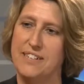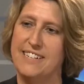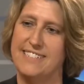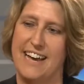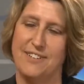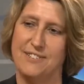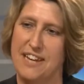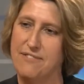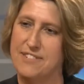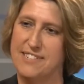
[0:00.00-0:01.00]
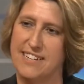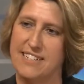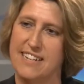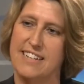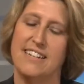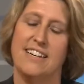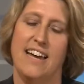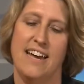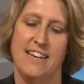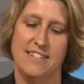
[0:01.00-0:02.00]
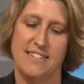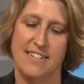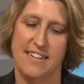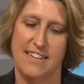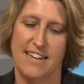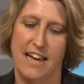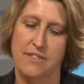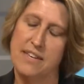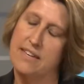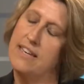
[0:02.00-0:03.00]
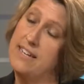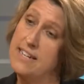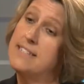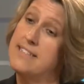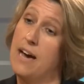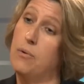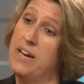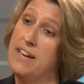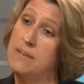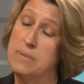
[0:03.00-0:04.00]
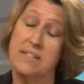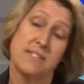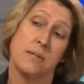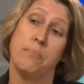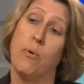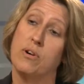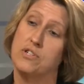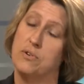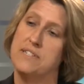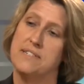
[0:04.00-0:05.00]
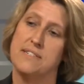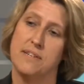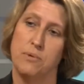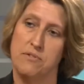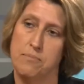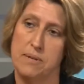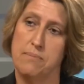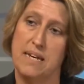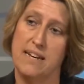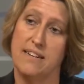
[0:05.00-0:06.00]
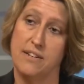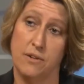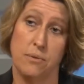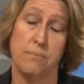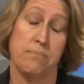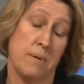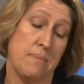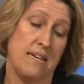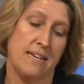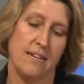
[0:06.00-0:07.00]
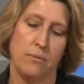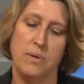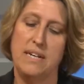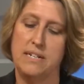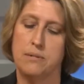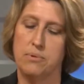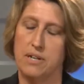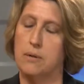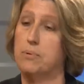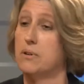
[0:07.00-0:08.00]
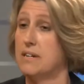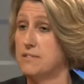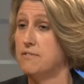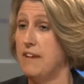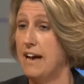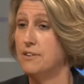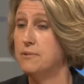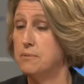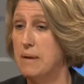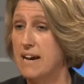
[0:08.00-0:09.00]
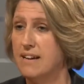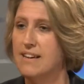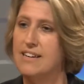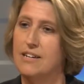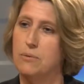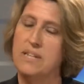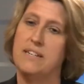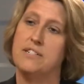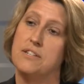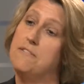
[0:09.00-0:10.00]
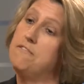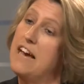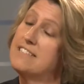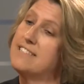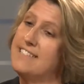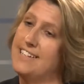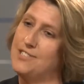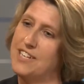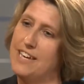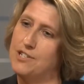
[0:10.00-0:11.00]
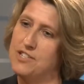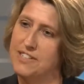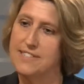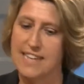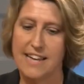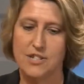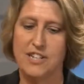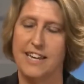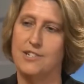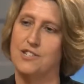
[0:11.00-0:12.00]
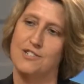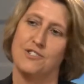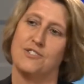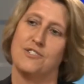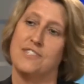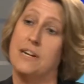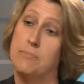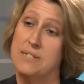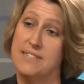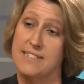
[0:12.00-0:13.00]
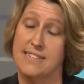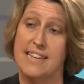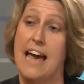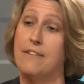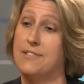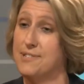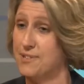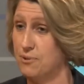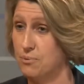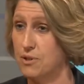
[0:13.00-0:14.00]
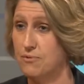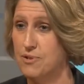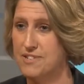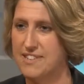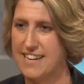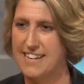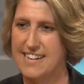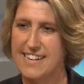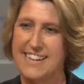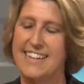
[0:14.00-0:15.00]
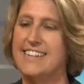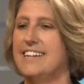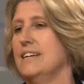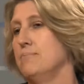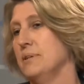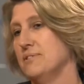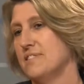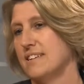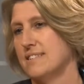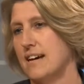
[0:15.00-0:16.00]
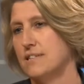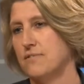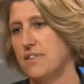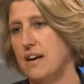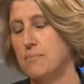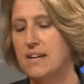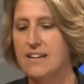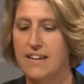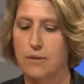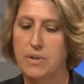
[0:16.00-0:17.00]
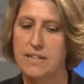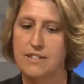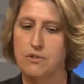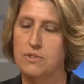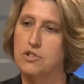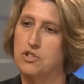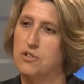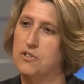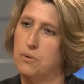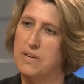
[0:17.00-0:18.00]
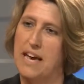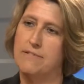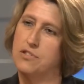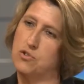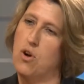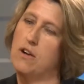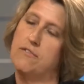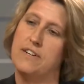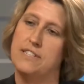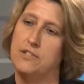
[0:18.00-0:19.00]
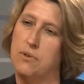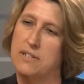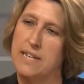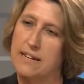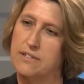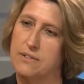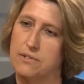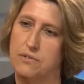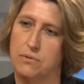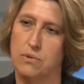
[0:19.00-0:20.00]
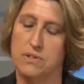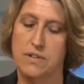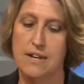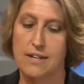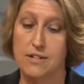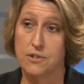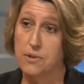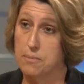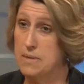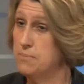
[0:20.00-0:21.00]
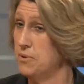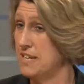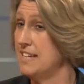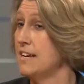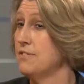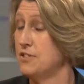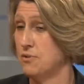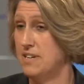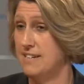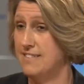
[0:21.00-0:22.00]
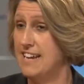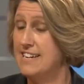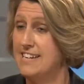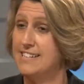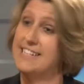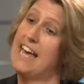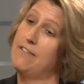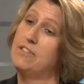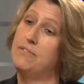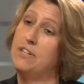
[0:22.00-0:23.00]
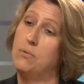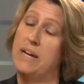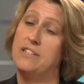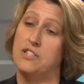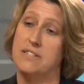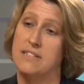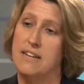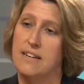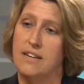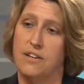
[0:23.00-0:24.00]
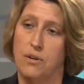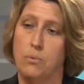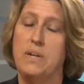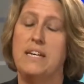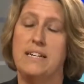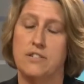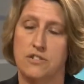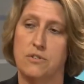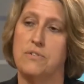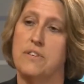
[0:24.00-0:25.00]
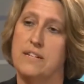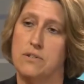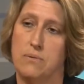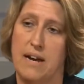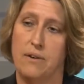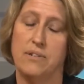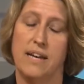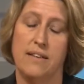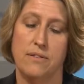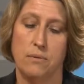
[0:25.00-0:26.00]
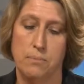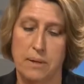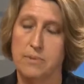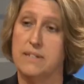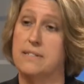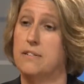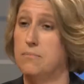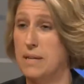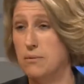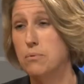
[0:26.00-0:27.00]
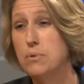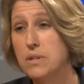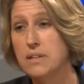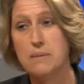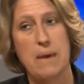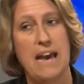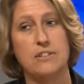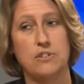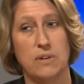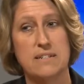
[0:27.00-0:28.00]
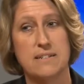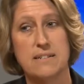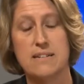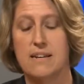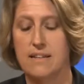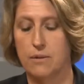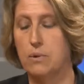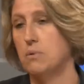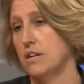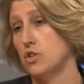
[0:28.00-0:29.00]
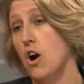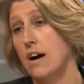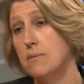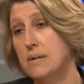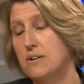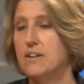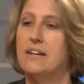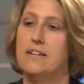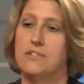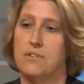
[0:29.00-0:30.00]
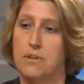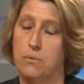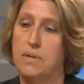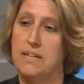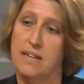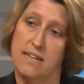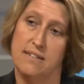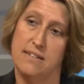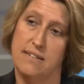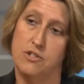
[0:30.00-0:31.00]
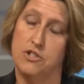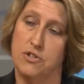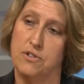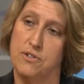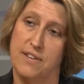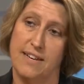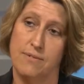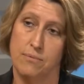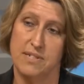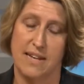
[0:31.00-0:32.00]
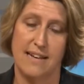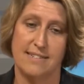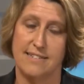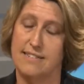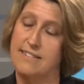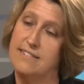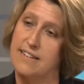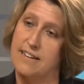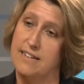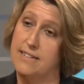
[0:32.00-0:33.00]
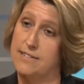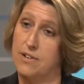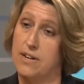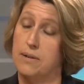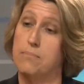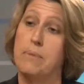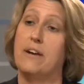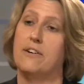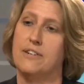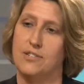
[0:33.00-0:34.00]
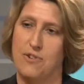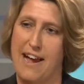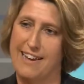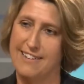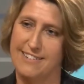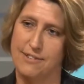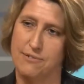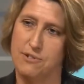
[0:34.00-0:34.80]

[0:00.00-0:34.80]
billion deficit. And I think it is that way because of the poor choices that we've been making. We need to bring our progressive values back. We need to invest in education, because education ensures that our businesses have the skilled workforce that they need and build success for them. And we need to ensure that we have strong funding to our technical schools so that people can get the training they need to have living wages. You know, we need to turn things around, and the Republicans have made really bad choices that we want to talk about so that we can ensure that Wisconsin is on a better track in the